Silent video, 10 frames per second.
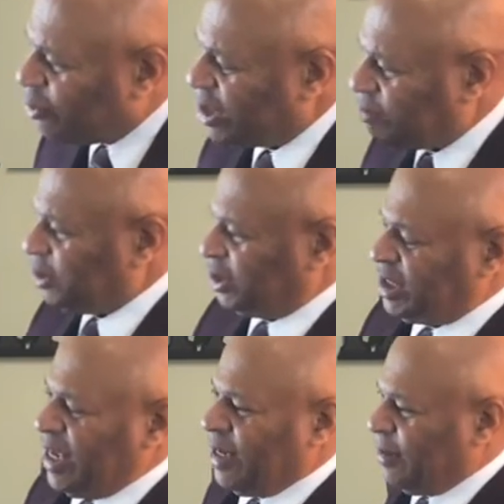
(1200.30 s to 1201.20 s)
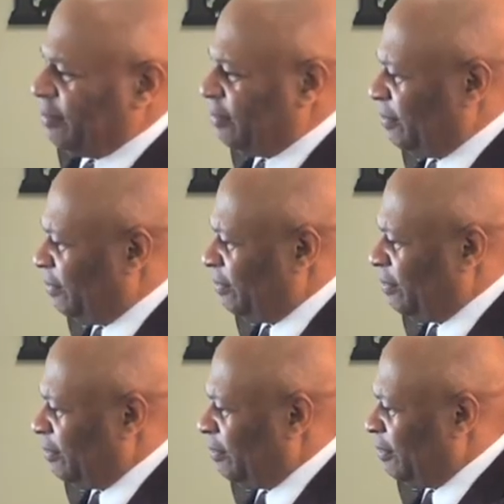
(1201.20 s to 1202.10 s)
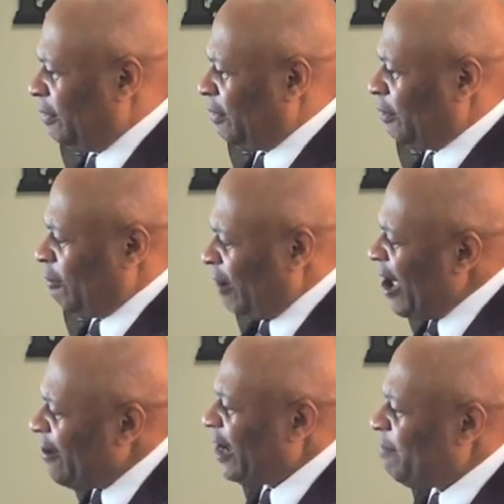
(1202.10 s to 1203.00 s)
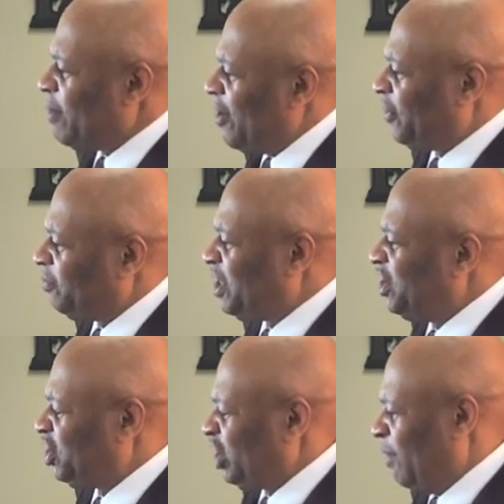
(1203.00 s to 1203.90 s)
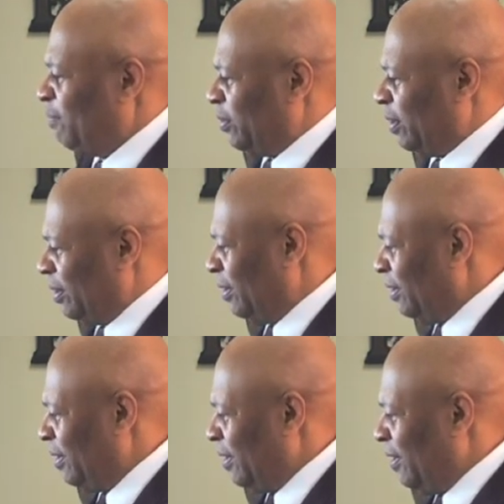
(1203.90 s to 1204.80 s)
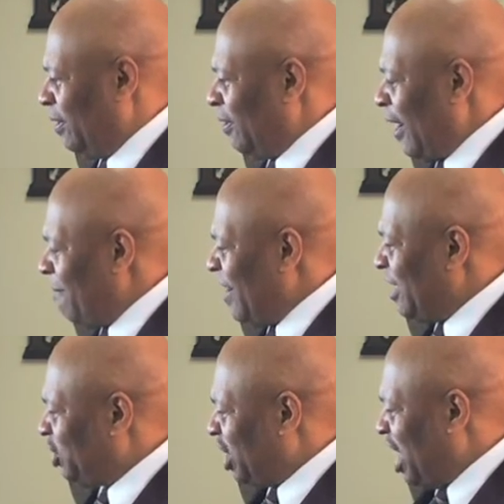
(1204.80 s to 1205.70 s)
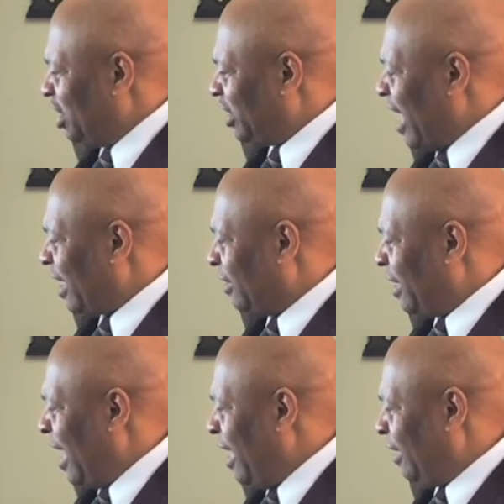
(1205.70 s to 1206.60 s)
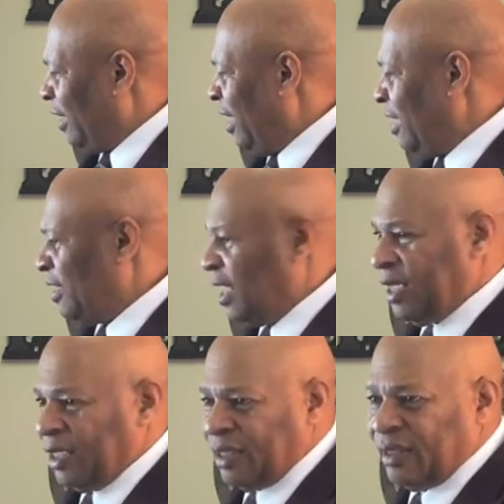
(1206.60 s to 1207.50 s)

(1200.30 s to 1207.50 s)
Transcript: Christmas time, around that month of December, that man changed like night and day.